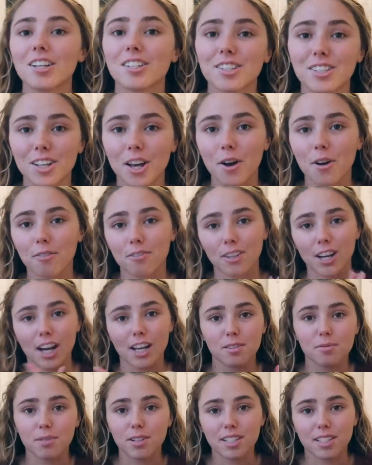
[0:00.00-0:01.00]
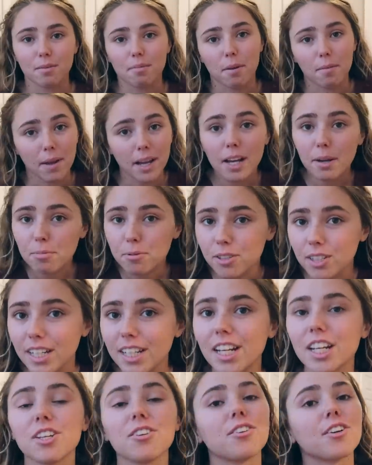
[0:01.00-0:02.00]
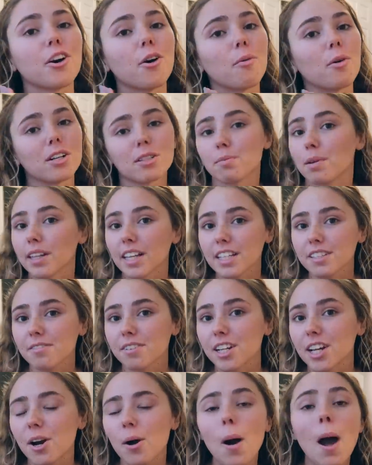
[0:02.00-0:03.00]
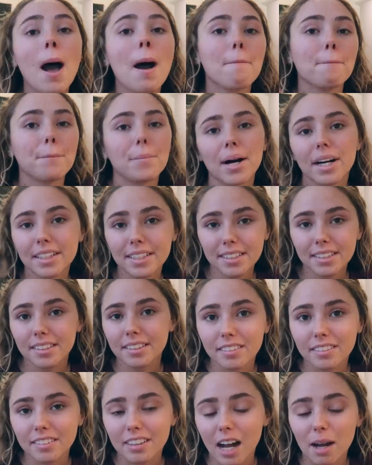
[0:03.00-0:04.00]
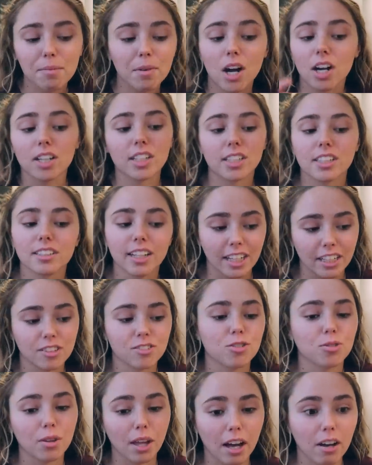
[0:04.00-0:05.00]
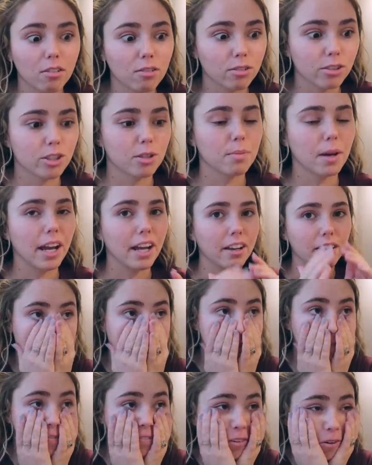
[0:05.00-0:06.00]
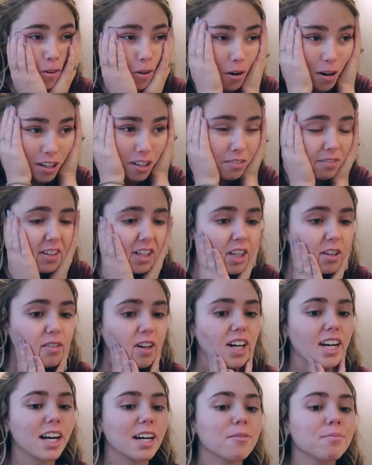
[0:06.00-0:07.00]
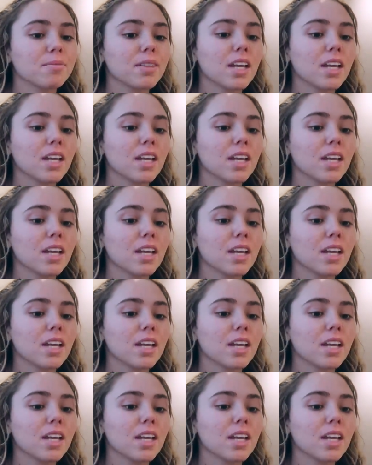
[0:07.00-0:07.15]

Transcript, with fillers: So if you guys want to see my makeup routine, you can go watch my last video, but I'm not gonna like do that whole shebang for the video right now.